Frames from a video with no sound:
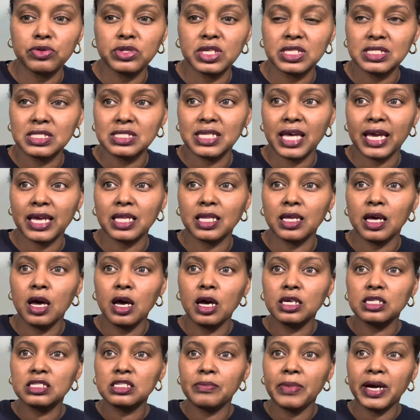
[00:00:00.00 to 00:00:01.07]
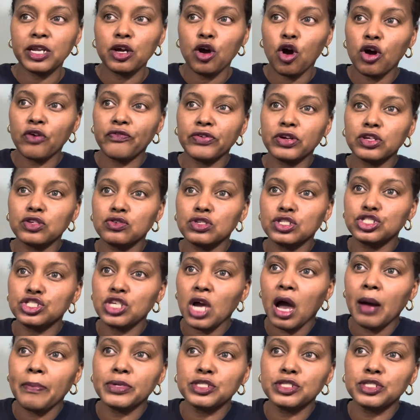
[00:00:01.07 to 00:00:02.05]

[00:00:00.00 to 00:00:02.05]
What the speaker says: This is like somebody offering you a job,